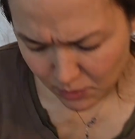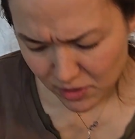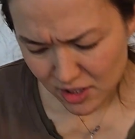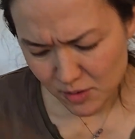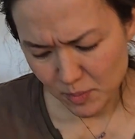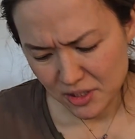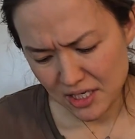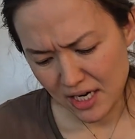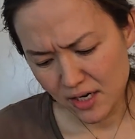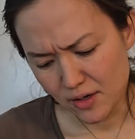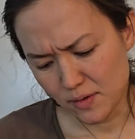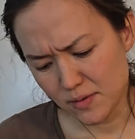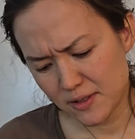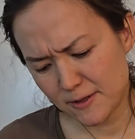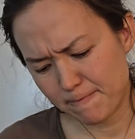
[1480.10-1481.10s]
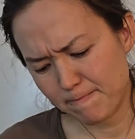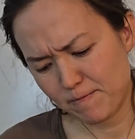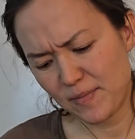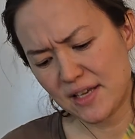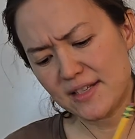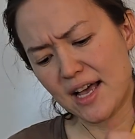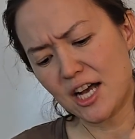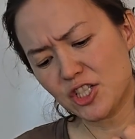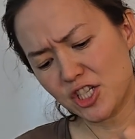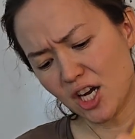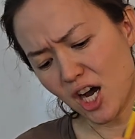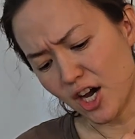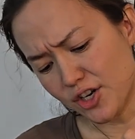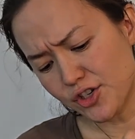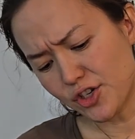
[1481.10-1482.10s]
with these potatoes is actually
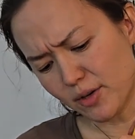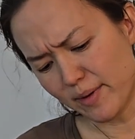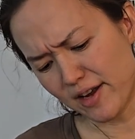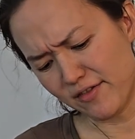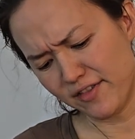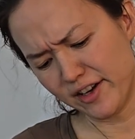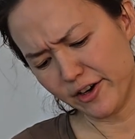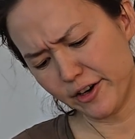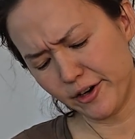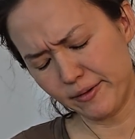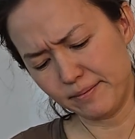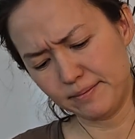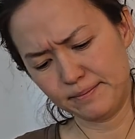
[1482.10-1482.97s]
under my finger.